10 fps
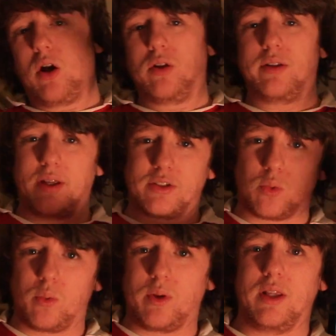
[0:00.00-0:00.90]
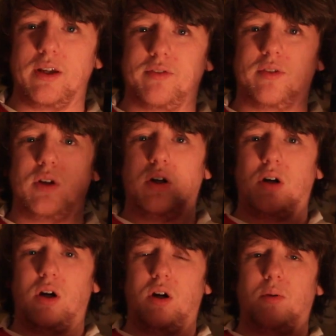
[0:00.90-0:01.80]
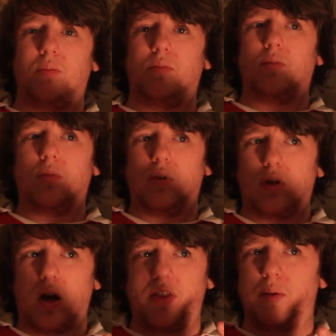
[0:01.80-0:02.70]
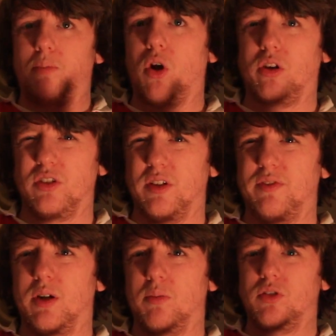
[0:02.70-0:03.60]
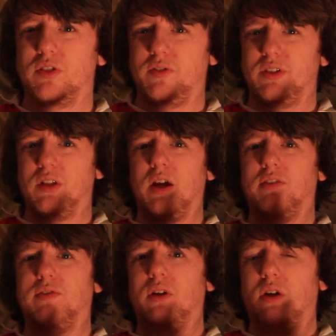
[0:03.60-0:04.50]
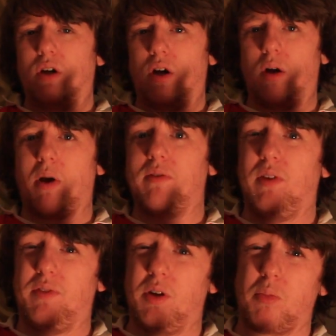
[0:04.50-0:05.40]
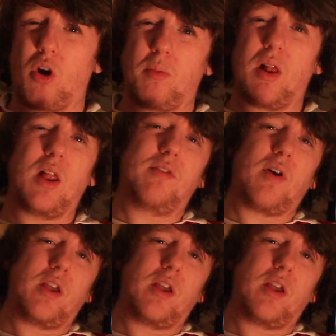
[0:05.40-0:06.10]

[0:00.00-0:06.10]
Maryland. That's where we live. I think Parker's lived here most of his life. I've lived here part of my life.